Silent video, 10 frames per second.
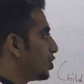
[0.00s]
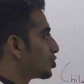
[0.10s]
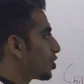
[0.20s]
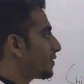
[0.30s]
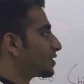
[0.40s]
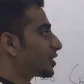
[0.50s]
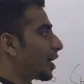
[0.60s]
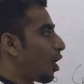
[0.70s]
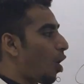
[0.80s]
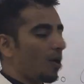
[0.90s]
So we
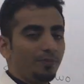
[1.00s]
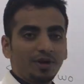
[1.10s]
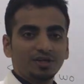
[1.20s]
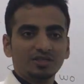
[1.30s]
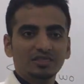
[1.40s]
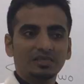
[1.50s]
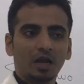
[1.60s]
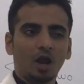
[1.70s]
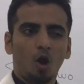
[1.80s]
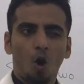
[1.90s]
say operations
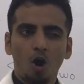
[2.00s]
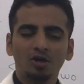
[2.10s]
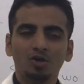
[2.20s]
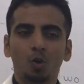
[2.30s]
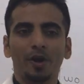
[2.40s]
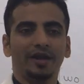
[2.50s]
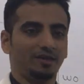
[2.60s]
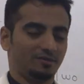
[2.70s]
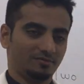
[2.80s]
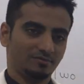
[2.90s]
are
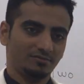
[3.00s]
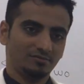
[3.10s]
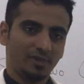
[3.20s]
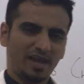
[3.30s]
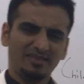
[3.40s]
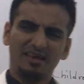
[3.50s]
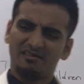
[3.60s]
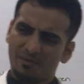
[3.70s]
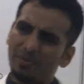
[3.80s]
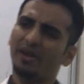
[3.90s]
ongoing and they
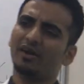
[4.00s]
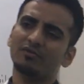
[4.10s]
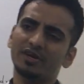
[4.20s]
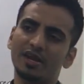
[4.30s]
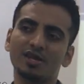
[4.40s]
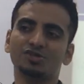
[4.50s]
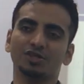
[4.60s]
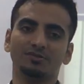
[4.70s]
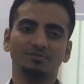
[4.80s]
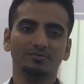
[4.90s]
are repetitive in nature.